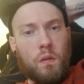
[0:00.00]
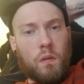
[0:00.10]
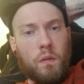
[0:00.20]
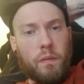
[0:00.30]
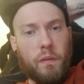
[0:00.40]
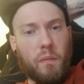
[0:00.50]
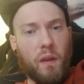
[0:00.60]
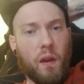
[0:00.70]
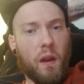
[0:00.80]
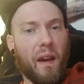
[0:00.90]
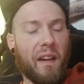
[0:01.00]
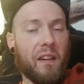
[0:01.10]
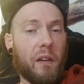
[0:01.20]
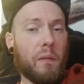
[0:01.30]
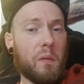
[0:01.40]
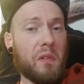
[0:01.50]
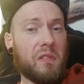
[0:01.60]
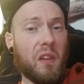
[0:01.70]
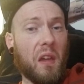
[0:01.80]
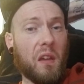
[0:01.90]
from there, I couldn't really
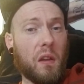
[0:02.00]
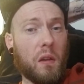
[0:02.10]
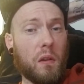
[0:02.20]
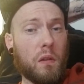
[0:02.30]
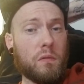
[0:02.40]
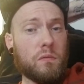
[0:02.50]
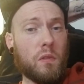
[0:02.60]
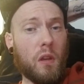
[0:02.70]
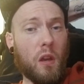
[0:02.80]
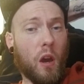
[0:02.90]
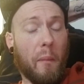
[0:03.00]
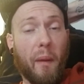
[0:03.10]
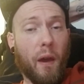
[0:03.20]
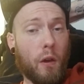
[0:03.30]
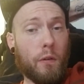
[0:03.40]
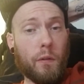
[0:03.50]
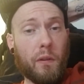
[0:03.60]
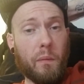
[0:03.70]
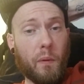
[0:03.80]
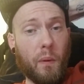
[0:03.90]
take it on my own
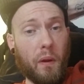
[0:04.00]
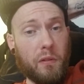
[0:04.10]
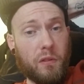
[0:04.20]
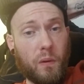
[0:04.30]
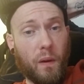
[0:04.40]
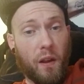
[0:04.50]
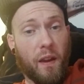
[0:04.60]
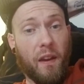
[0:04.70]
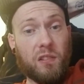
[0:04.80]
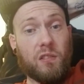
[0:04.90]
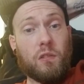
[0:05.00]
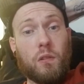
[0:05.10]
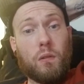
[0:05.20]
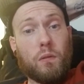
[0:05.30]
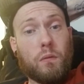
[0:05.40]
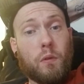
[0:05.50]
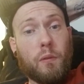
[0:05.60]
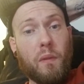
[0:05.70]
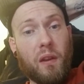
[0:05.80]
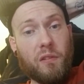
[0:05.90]
anymore, so I asked an old
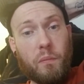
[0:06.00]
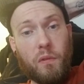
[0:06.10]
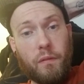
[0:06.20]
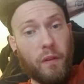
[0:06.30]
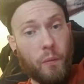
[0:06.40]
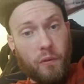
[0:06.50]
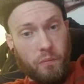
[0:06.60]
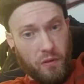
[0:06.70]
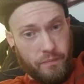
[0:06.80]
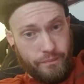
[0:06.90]
roommate to move in with me.